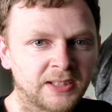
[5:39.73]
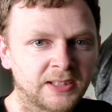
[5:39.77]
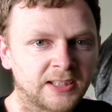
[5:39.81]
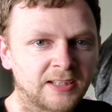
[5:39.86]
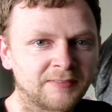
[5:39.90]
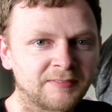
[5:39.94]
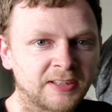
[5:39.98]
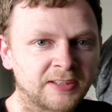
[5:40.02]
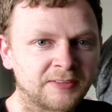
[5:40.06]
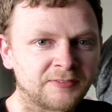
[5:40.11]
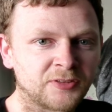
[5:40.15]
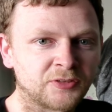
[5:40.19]

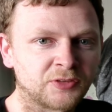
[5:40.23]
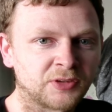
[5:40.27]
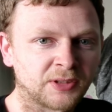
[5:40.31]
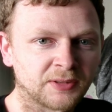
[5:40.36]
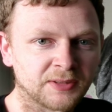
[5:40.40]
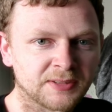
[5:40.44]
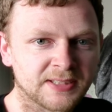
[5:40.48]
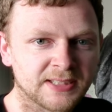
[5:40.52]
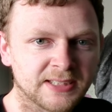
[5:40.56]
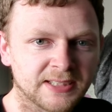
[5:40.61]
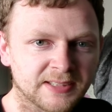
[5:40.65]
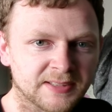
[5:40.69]
And then if you roll a
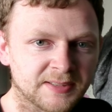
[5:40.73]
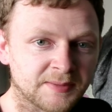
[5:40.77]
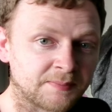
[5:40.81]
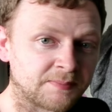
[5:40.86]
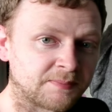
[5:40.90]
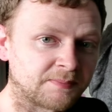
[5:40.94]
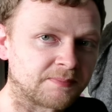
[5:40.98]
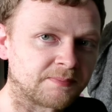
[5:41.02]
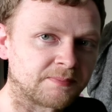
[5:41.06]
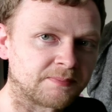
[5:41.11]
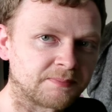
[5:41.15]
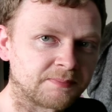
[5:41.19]
6,
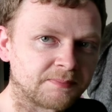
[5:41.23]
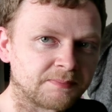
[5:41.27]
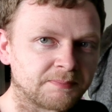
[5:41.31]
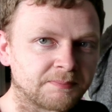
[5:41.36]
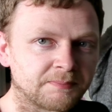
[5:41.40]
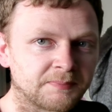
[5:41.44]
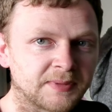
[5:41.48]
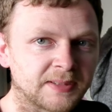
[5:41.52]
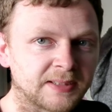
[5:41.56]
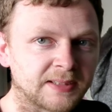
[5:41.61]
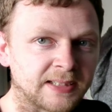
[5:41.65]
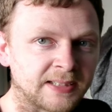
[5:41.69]

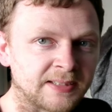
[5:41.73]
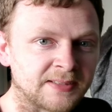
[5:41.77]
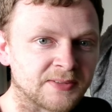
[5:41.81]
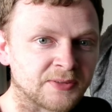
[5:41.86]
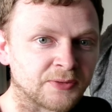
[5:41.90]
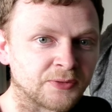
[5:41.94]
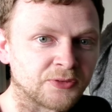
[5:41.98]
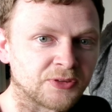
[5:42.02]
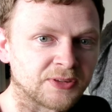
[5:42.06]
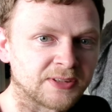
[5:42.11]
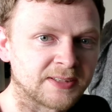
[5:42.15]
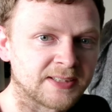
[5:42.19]
gains
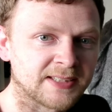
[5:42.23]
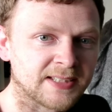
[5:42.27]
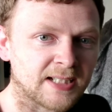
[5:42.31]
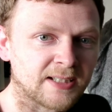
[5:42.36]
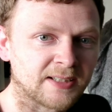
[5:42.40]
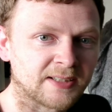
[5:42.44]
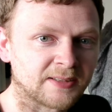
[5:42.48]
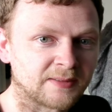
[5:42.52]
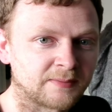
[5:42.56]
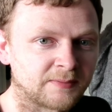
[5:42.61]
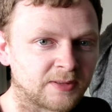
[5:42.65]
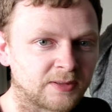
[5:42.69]
100 attack,
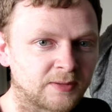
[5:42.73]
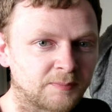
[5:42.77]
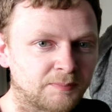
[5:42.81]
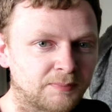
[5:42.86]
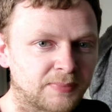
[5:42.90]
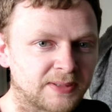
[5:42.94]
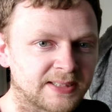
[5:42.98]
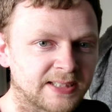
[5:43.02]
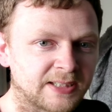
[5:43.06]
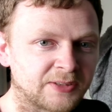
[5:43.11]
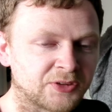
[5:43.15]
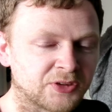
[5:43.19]

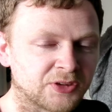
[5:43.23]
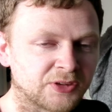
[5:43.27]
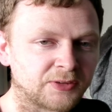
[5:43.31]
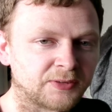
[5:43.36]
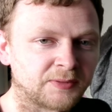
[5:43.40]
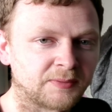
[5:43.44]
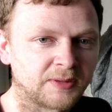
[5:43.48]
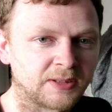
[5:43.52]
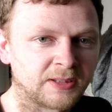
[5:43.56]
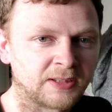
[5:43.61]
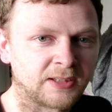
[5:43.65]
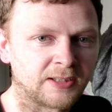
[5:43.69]
potential
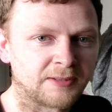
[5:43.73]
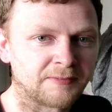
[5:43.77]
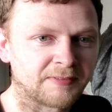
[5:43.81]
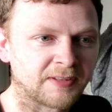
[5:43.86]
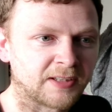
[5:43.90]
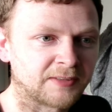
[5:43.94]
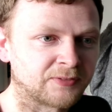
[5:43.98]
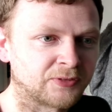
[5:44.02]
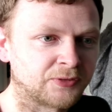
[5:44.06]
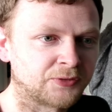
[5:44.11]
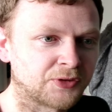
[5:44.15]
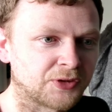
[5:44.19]

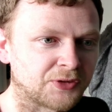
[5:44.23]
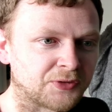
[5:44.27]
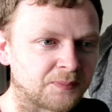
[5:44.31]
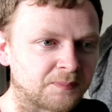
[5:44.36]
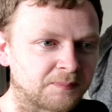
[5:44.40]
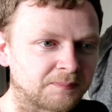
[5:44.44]
500.